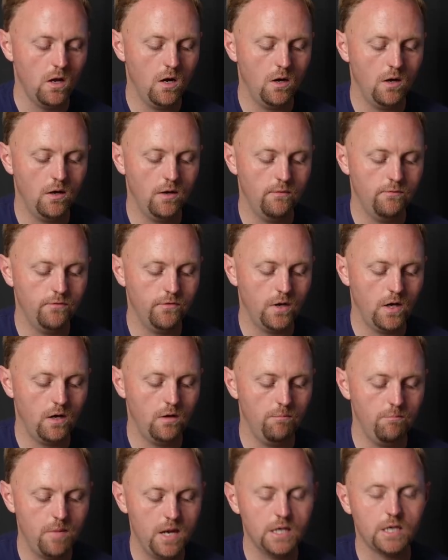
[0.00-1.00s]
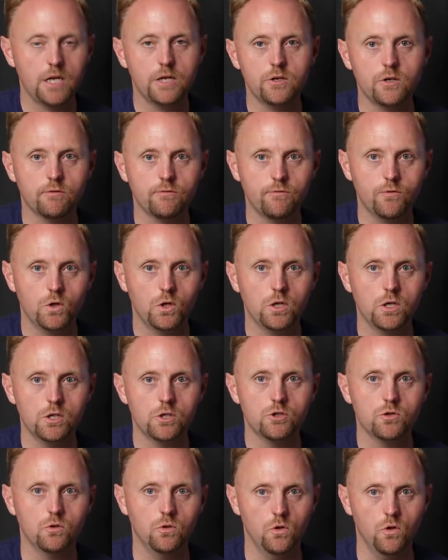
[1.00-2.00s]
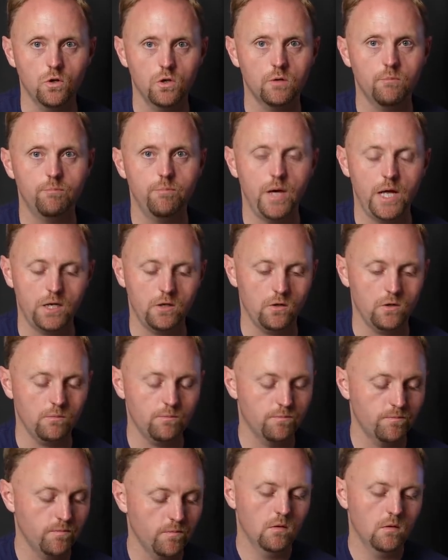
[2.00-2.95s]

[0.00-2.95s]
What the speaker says: of making your footage look better.